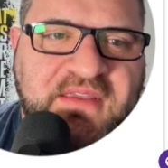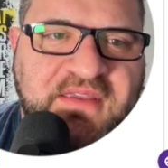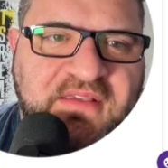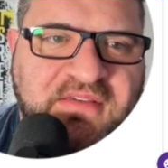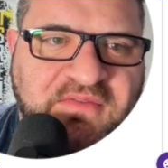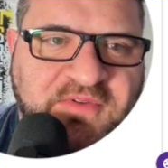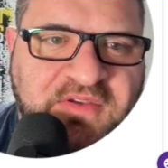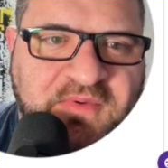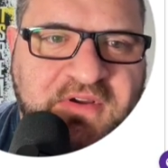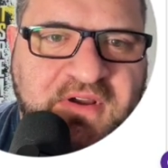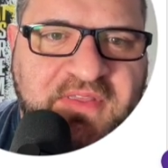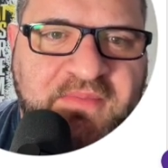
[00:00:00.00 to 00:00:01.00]
I guess is what you would
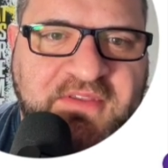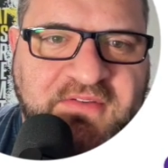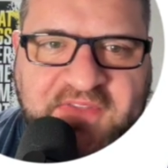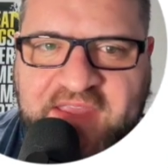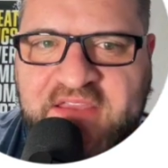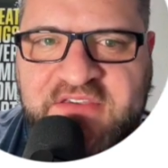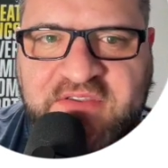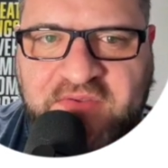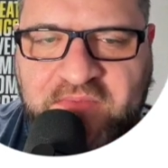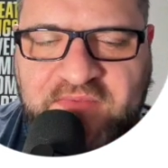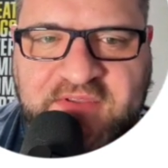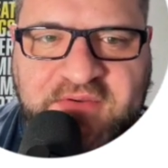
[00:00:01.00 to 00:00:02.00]
call them. These are the
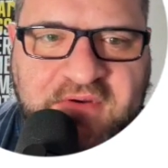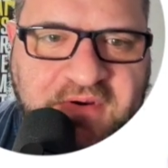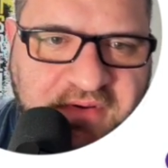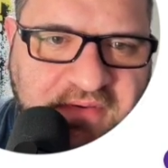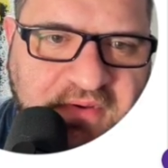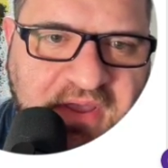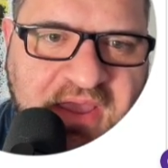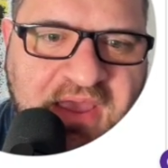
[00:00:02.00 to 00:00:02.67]
H2s in your article.